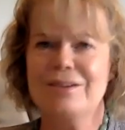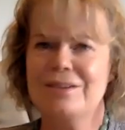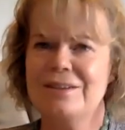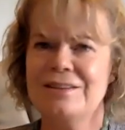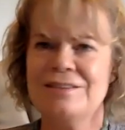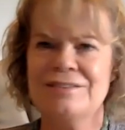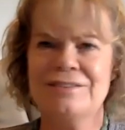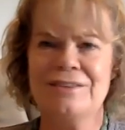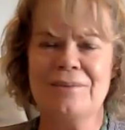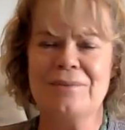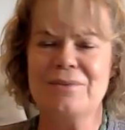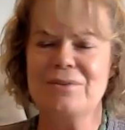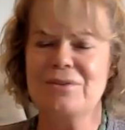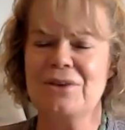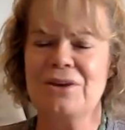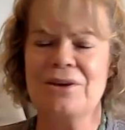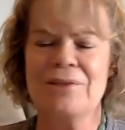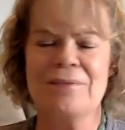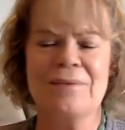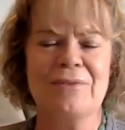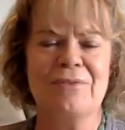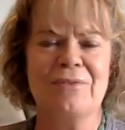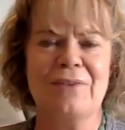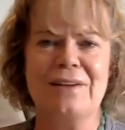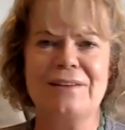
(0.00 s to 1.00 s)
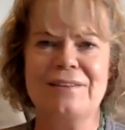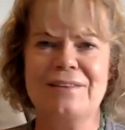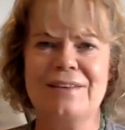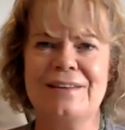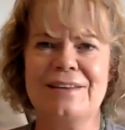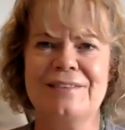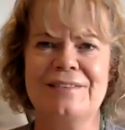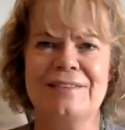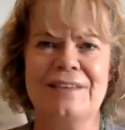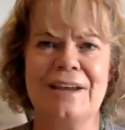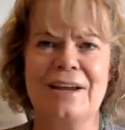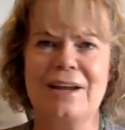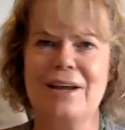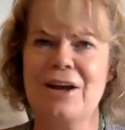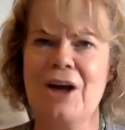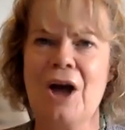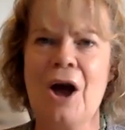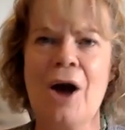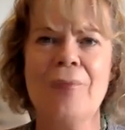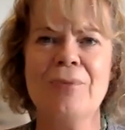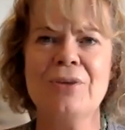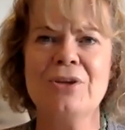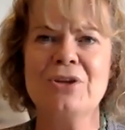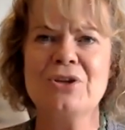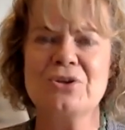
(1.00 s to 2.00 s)
This summer is going to be fantastic.
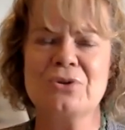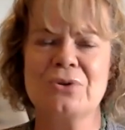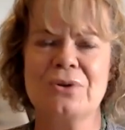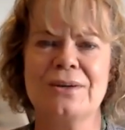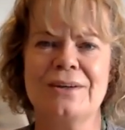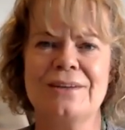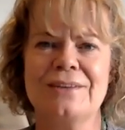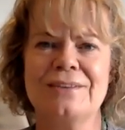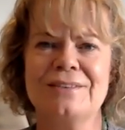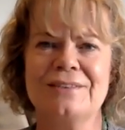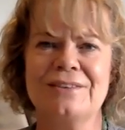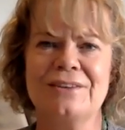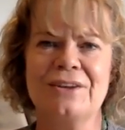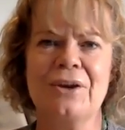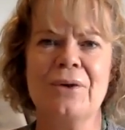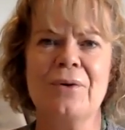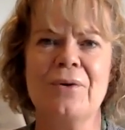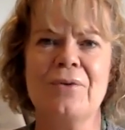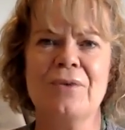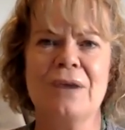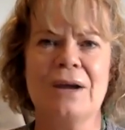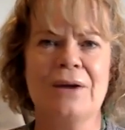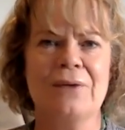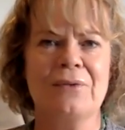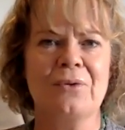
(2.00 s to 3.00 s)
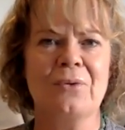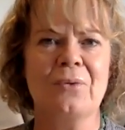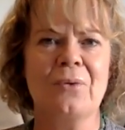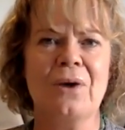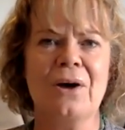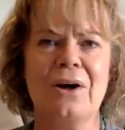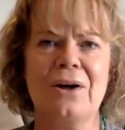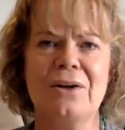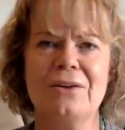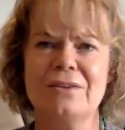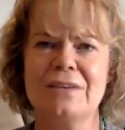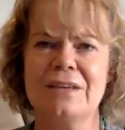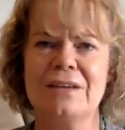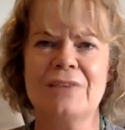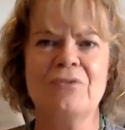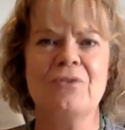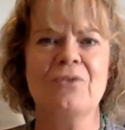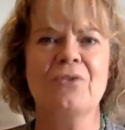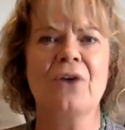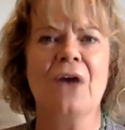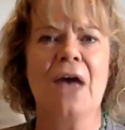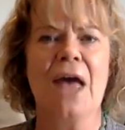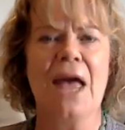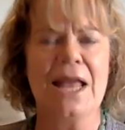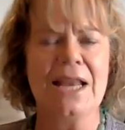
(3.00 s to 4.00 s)
Come and join us to go around the world. If
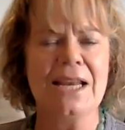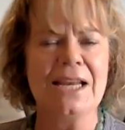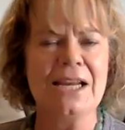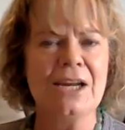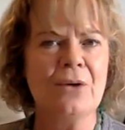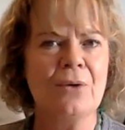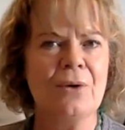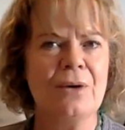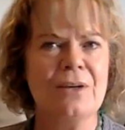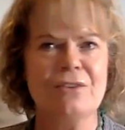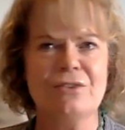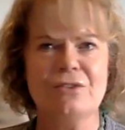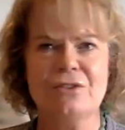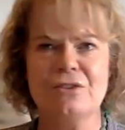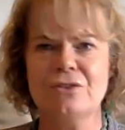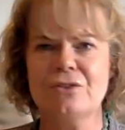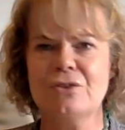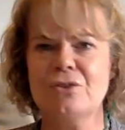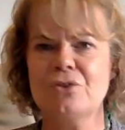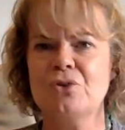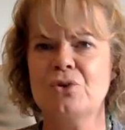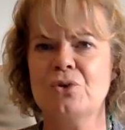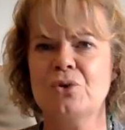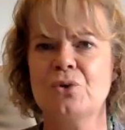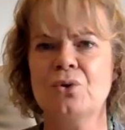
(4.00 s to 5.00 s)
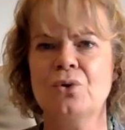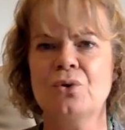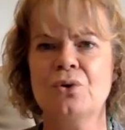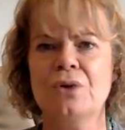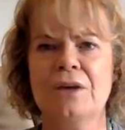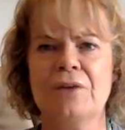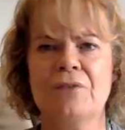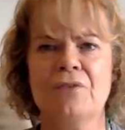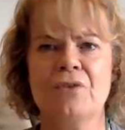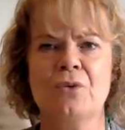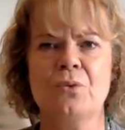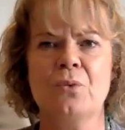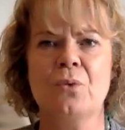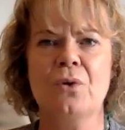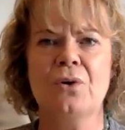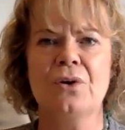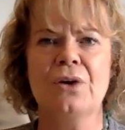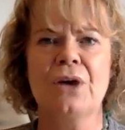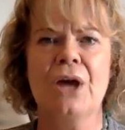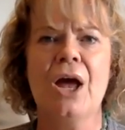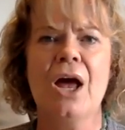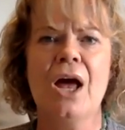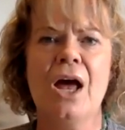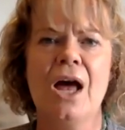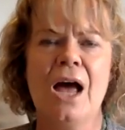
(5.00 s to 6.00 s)
you've got any questions at all, if you
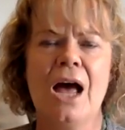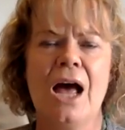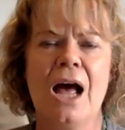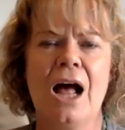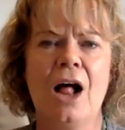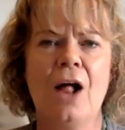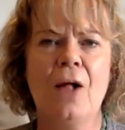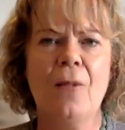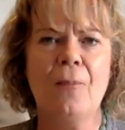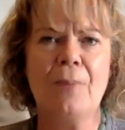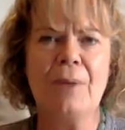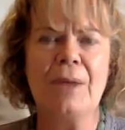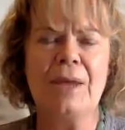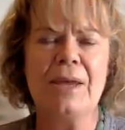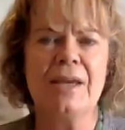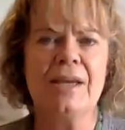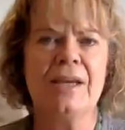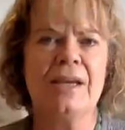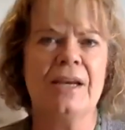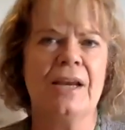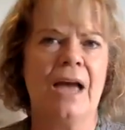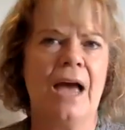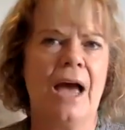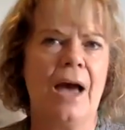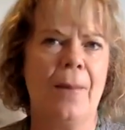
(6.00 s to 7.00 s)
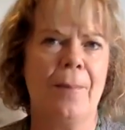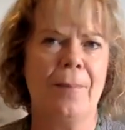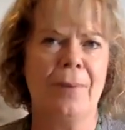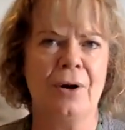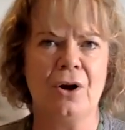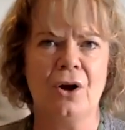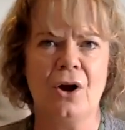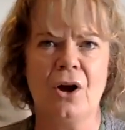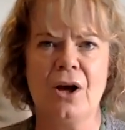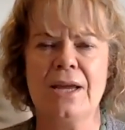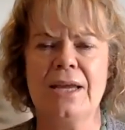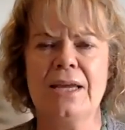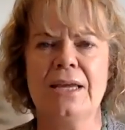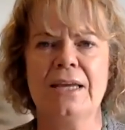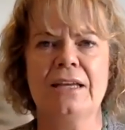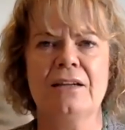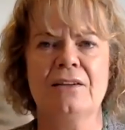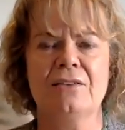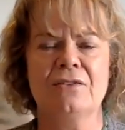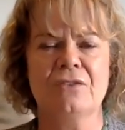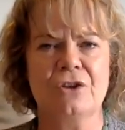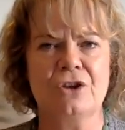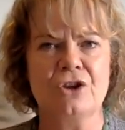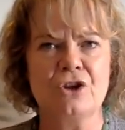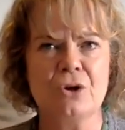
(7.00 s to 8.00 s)
want help in applying
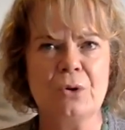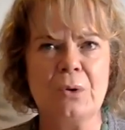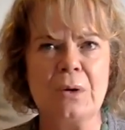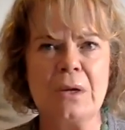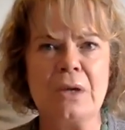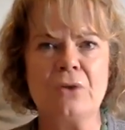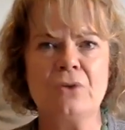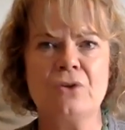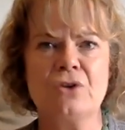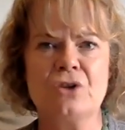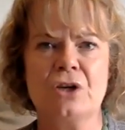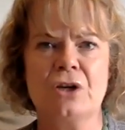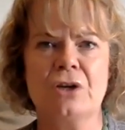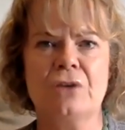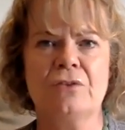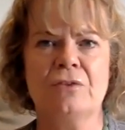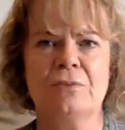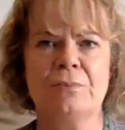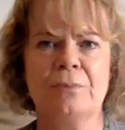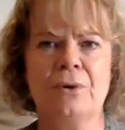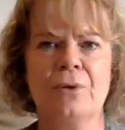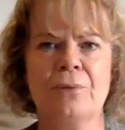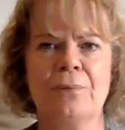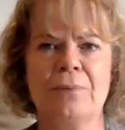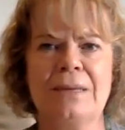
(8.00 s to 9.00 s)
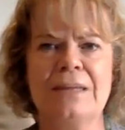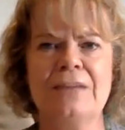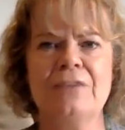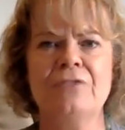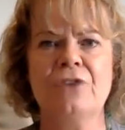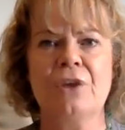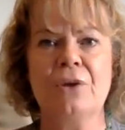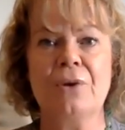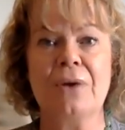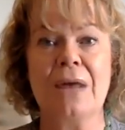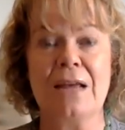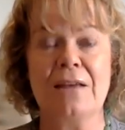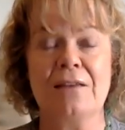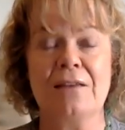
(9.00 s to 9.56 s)
and securing your child's spot, please don't